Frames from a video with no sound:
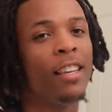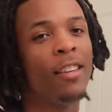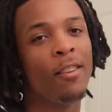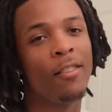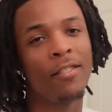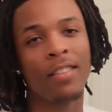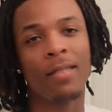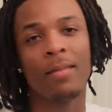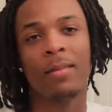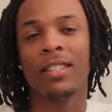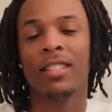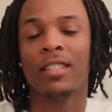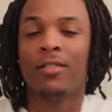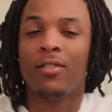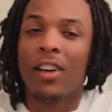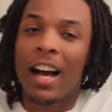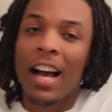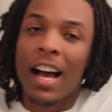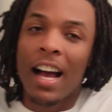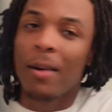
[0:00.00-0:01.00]
You feel me? Just
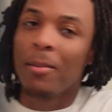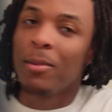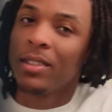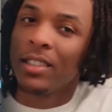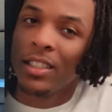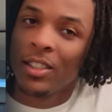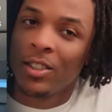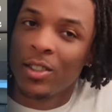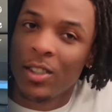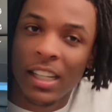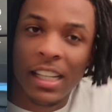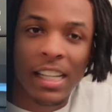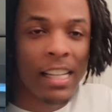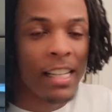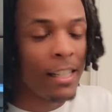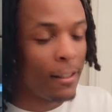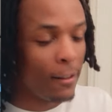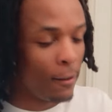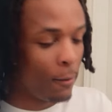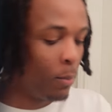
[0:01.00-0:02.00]
vibe with your
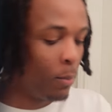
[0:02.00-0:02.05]
dreads.